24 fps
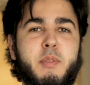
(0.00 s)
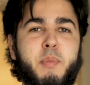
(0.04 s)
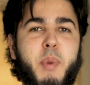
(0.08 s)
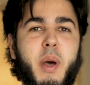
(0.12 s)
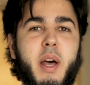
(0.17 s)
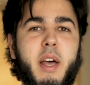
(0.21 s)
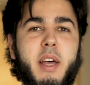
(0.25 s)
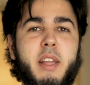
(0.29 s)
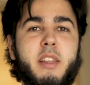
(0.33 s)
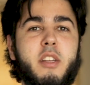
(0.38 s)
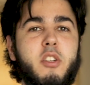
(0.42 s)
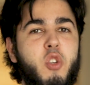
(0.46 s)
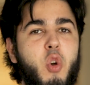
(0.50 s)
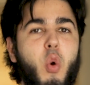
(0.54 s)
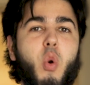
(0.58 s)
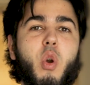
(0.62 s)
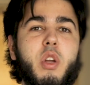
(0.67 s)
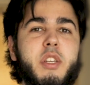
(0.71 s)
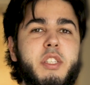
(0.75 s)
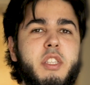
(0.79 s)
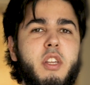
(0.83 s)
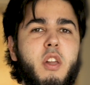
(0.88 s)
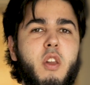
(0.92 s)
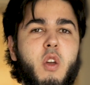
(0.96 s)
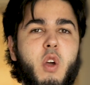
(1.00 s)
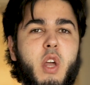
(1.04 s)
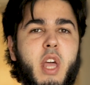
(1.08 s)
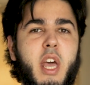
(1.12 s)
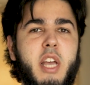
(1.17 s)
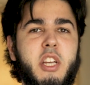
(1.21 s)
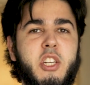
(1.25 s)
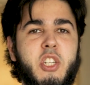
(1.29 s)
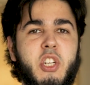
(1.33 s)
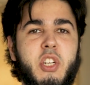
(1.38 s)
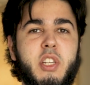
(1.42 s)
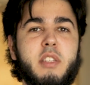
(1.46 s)
but in the touristy
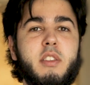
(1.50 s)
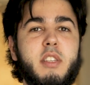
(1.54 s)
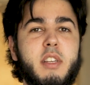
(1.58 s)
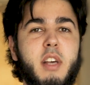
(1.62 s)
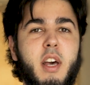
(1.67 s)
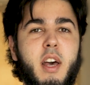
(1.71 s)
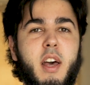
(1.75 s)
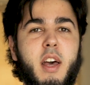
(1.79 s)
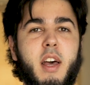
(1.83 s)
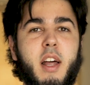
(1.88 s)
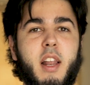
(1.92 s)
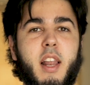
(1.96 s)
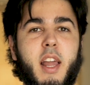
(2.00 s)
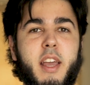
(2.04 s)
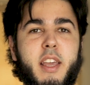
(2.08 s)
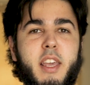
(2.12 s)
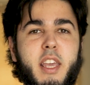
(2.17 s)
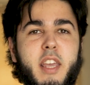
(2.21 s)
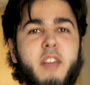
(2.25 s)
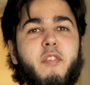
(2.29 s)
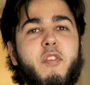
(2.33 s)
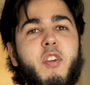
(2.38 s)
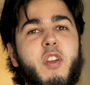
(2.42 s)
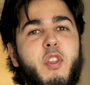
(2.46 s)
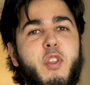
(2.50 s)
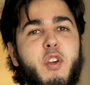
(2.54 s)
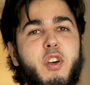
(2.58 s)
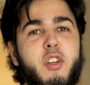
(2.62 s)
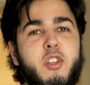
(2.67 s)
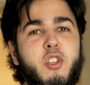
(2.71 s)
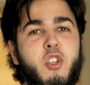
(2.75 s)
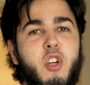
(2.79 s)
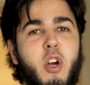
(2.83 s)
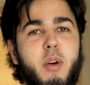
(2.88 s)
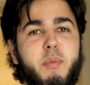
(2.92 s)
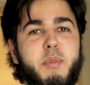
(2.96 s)
locations, like every
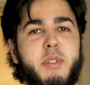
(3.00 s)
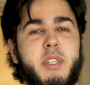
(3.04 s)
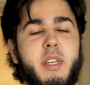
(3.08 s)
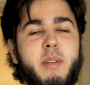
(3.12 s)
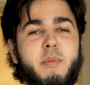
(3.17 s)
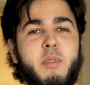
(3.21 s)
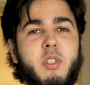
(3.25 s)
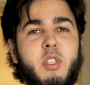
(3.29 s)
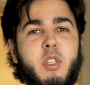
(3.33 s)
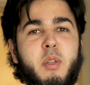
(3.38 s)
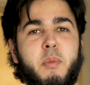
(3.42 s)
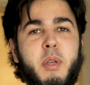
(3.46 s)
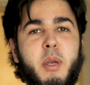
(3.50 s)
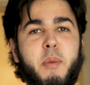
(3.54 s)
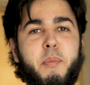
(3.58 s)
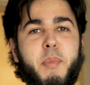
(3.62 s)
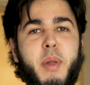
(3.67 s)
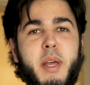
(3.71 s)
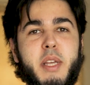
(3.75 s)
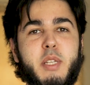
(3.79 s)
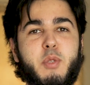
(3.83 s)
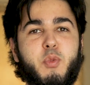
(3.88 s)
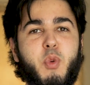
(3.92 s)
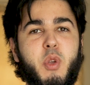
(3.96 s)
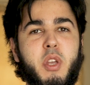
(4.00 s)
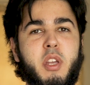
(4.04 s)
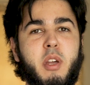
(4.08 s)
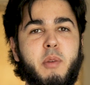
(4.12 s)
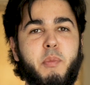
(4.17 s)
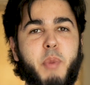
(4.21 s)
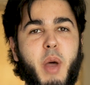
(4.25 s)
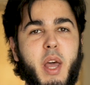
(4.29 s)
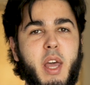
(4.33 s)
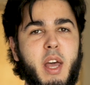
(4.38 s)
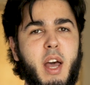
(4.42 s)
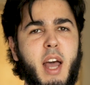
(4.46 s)
3rd shop seems to be a place where you
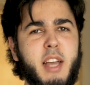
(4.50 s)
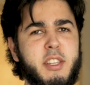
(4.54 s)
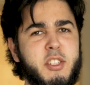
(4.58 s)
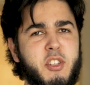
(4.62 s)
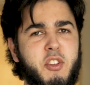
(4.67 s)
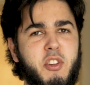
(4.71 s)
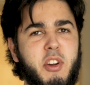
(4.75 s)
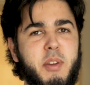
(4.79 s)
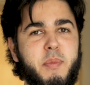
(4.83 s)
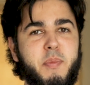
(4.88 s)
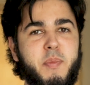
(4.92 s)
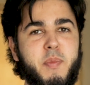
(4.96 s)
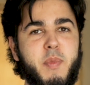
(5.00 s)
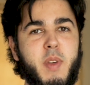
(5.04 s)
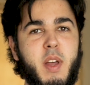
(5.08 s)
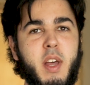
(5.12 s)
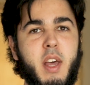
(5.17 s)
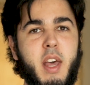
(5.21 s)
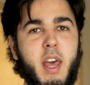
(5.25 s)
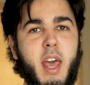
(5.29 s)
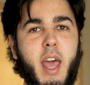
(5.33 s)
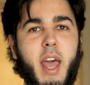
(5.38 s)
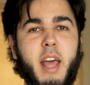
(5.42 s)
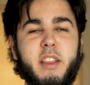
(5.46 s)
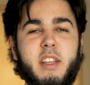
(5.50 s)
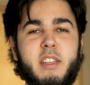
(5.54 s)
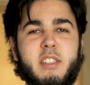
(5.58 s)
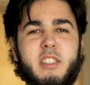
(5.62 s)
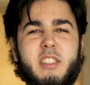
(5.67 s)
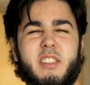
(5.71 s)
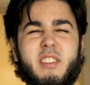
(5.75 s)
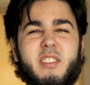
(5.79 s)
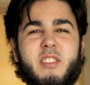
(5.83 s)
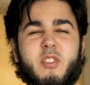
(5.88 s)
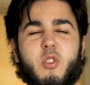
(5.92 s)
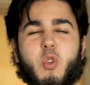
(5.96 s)
can buy ice cream. And there's
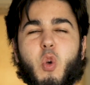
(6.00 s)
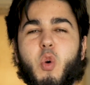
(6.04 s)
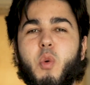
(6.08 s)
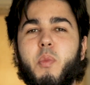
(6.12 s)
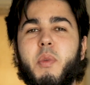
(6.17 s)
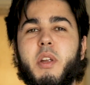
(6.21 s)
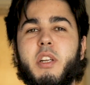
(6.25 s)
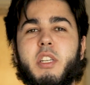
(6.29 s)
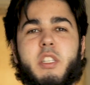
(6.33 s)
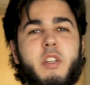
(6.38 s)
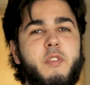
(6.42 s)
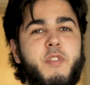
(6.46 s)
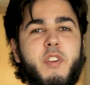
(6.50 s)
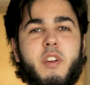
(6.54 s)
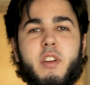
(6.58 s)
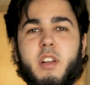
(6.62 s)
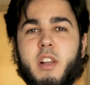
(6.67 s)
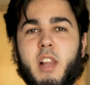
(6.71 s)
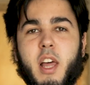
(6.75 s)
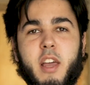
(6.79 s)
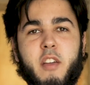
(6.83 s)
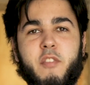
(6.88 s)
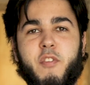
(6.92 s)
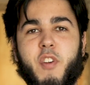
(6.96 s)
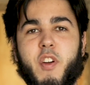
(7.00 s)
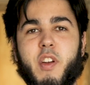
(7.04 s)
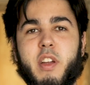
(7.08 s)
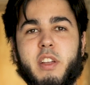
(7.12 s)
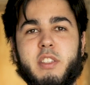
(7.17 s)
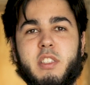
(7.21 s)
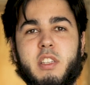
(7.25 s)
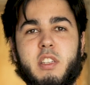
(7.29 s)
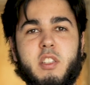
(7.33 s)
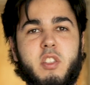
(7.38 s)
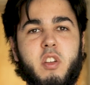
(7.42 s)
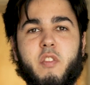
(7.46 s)
so many different like
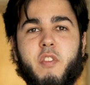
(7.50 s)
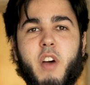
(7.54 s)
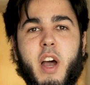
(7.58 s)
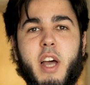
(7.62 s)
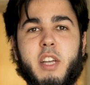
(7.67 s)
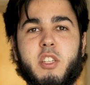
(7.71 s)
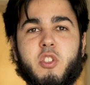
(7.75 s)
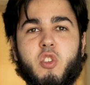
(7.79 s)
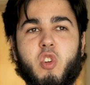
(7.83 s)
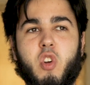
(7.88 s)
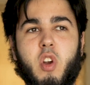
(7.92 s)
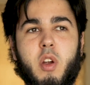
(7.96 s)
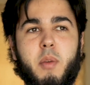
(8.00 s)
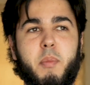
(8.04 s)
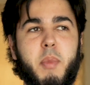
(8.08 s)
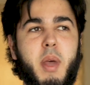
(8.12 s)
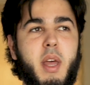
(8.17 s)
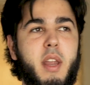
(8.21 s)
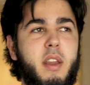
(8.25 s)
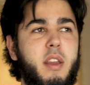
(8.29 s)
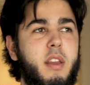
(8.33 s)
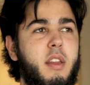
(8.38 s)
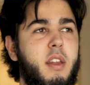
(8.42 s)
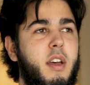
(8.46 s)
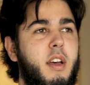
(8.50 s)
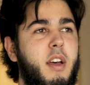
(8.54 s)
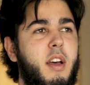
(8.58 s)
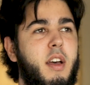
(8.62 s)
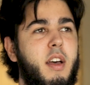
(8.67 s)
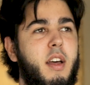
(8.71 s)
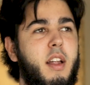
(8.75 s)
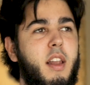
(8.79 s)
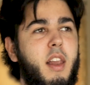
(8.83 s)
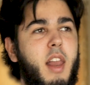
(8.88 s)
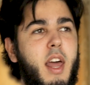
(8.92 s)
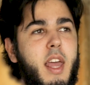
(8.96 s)
variances of ice cream, and
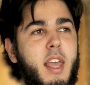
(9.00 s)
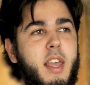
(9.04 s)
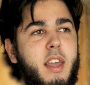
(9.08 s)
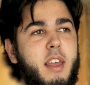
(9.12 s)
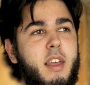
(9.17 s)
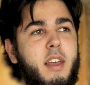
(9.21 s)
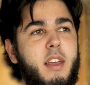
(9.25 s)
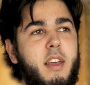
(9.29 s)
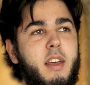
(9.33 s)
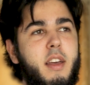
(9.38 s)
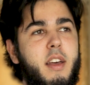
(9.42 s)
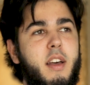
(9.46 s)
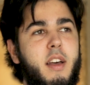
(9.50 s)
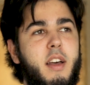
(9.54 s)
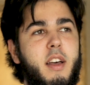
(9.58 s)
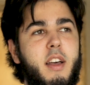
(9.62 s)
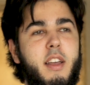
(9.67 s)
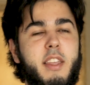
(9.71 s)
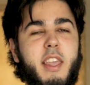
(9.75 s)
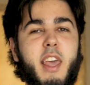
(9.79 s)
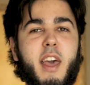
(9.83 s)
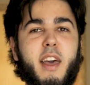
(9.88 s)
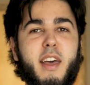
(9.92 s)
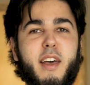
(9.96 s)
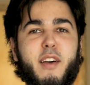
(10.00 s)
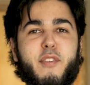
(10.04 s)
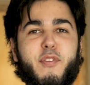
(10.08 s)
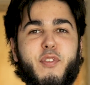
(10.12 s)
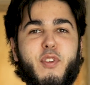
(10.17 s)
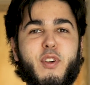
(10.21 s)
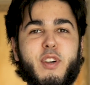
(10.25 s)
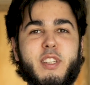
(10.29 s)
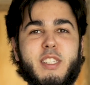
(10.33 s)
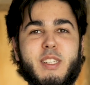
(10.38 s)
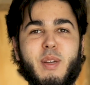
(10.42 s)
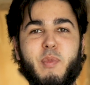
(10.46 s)
like, yeah, if
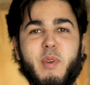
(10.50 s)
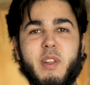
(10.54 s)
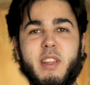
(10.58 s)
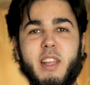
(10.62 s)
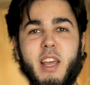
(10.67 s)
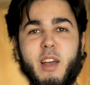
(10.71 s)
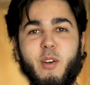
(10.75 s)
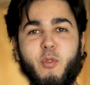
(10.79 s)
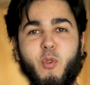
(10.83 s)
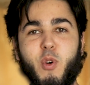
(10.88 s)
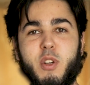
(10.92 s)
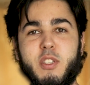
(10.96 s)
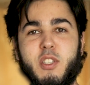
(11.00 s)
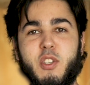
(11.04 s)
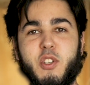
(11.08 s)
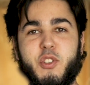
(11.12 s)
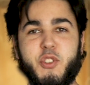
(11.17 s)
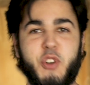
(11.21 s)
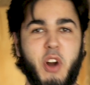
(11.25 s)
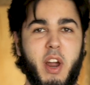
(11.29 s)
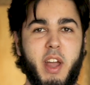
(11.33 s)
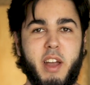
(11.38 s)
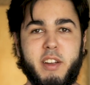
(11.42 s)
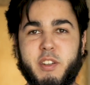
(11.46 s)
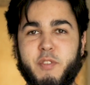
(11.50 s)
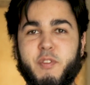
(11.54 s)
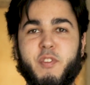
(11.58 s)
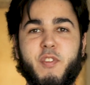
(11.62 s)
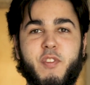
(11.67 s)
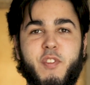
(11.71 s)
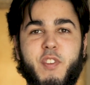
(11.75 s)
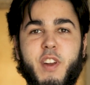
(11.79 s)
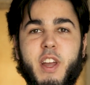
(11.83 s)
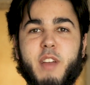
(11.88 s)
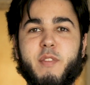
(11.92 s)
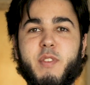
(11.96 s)
you're someone that wants to try out
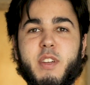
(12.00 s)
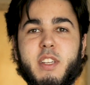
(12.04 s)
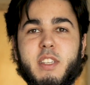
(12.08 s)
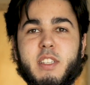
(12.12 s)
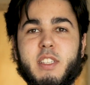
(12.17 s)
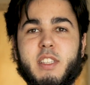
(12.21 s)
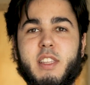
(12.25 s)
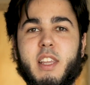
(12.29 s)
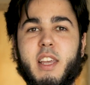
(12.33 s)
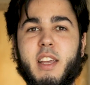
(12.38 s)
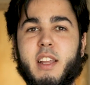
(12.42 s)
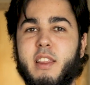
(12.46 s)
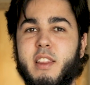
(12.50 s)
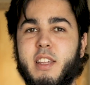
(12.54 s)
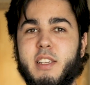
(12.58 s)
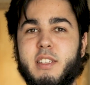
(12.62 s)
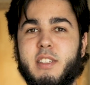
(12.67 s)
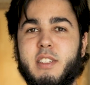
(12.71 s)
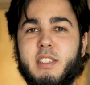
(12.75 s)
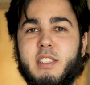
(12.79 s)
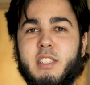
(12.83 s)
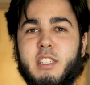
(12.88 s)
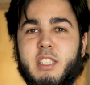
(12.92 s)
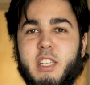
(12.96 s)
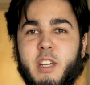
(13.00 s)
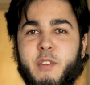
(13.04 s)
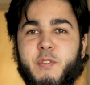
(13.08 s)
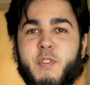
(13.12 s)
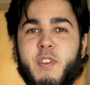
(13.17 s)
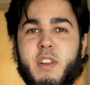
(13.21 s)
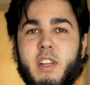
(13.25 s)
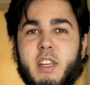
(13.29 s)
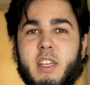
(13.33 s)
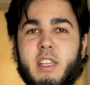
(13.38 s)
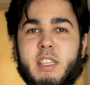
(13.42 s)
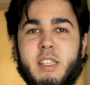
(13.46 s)
different flavors, then this is
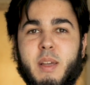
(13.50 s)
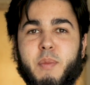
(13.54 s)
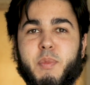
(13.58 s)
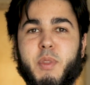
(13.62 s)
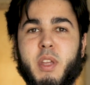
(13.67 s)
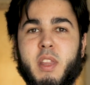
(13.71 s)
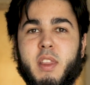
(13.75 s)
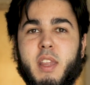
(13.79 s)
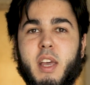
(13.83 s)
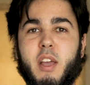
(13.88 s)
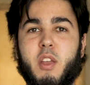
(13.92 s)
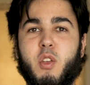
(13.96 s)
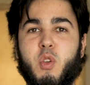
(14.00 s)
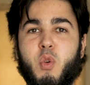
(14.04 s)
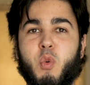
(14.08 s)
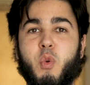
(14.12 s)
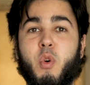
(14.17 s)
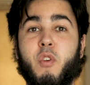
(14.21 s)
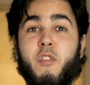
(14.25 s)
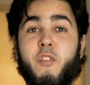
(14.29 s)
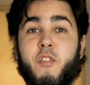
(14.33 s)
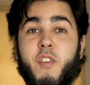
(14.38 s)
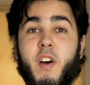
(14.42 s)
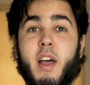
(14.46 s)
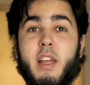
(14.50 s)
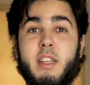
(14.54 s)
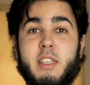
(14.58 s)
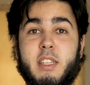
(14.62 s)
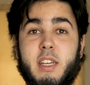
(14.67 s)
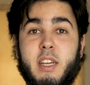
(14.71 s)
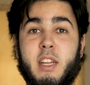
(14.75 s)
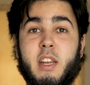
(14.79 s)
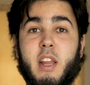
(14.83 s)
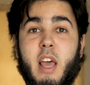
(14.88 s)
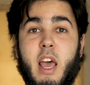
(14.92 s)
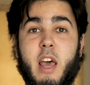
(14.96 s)
definitely something that you will find
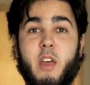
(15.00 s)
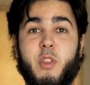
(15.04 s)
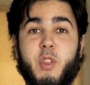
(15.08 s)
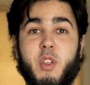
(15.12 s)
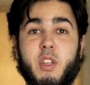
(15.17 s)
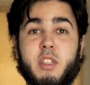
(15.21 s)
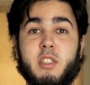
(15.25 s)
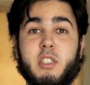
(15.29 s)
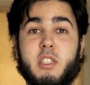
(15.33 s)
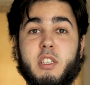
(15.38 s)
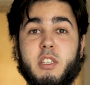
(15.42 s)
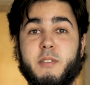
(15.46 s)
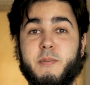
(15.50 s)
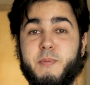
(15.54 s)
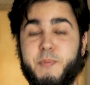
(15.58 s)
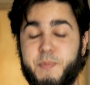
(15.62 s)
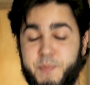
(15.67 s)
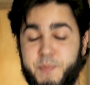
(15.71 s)
in Athens.